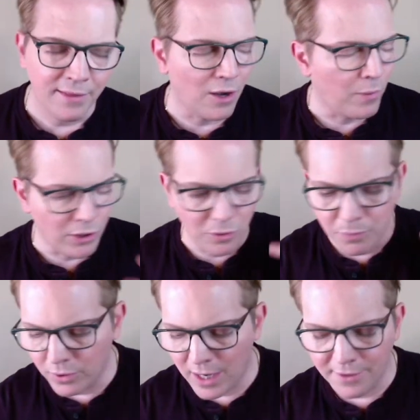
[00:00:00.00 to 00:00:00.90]
That when you
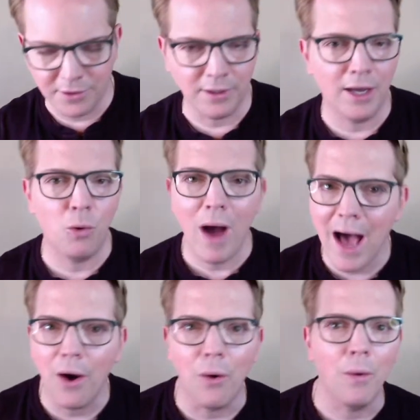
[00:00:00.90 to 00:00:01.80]
put on, you're like,
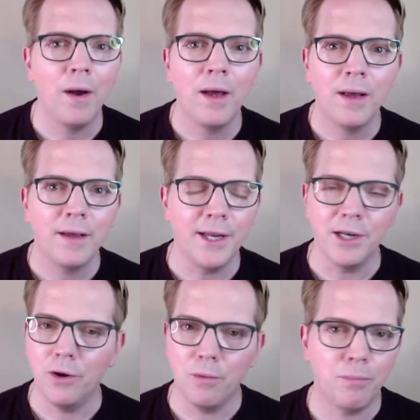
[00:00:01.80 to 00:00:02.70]
wow, you
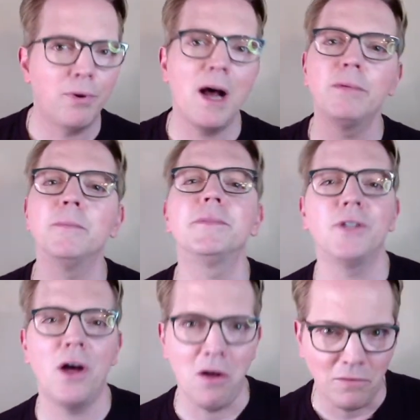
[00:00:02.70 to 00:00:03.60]
know, problem
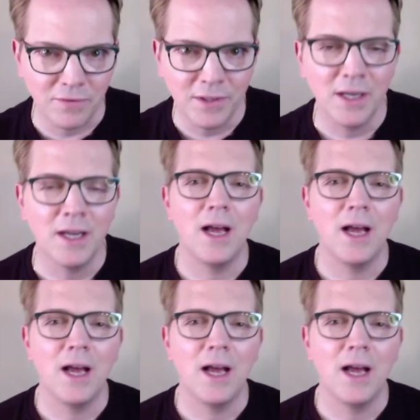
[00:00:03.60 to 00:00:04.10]
solved.